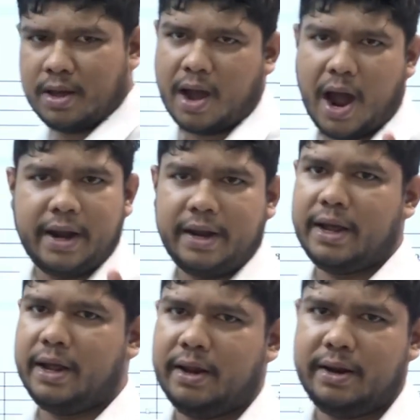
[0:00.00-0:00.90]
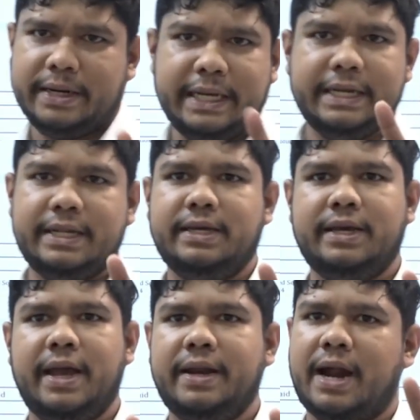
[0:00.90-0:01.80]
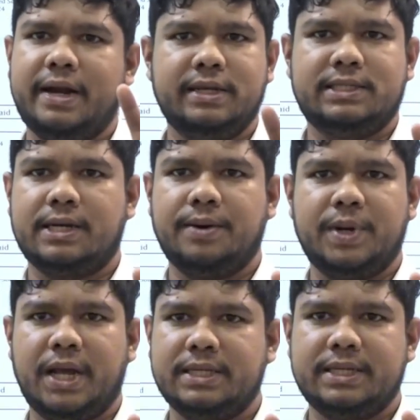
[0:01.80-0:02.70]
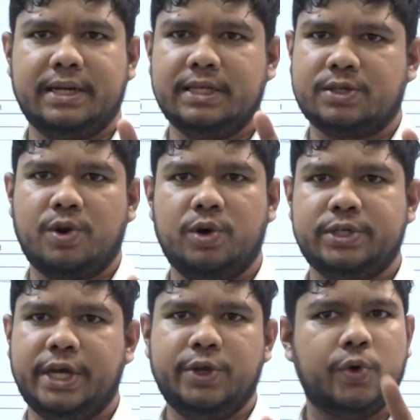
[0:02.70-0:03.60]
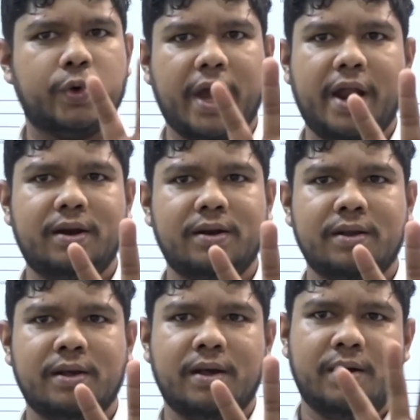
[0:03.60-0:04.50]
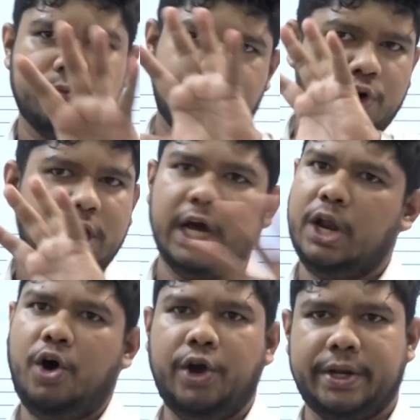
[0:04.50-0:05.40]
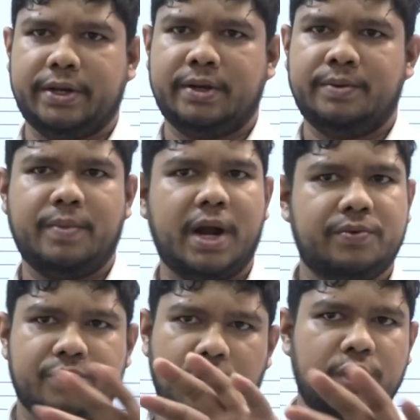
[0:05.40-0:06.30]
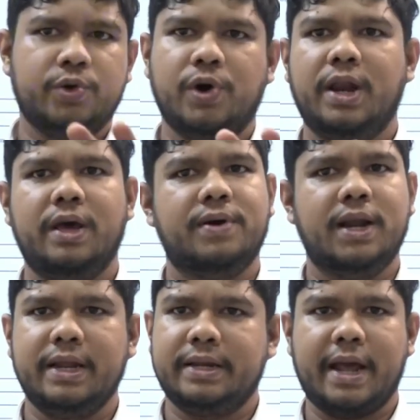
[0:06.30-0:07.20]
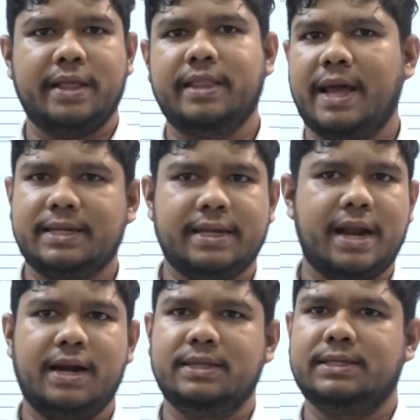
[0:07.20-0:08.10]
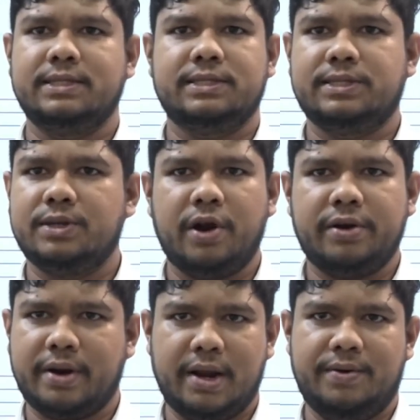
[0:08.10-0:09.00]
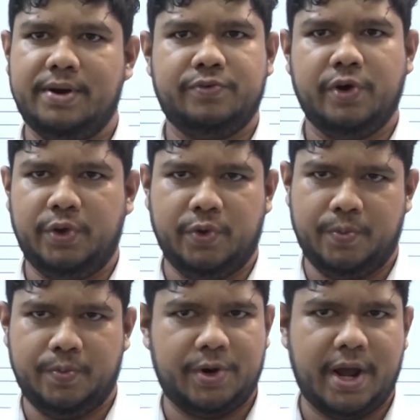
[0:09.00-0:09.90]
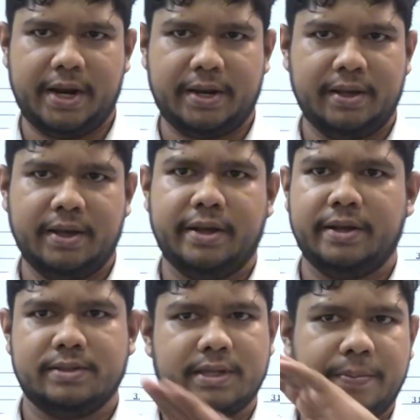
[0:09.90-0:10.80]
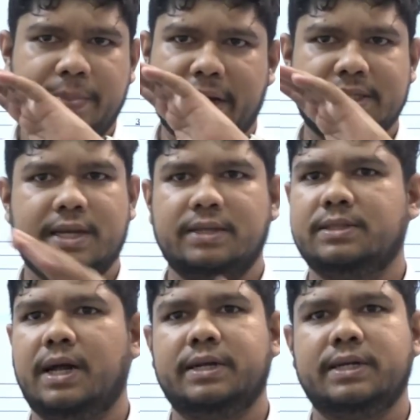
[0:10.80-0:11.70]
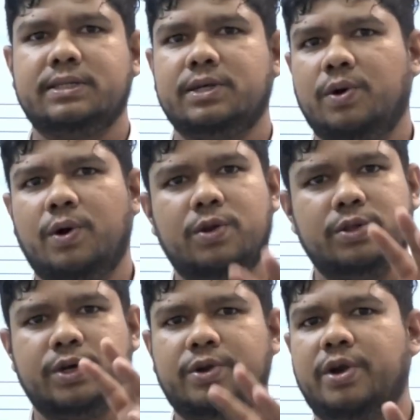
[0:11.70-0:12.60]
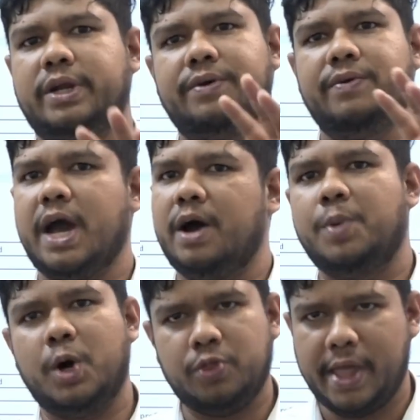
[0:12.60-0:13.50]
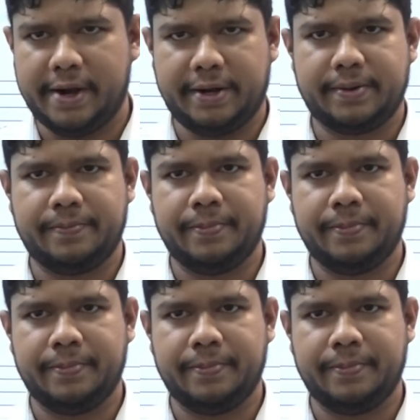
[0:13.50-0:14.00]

Under DTA, non-discrimination disclosure, you can fully allow it, but for your level, that analysis is not relevant for you, right? Some tax consultants are also not aware about that.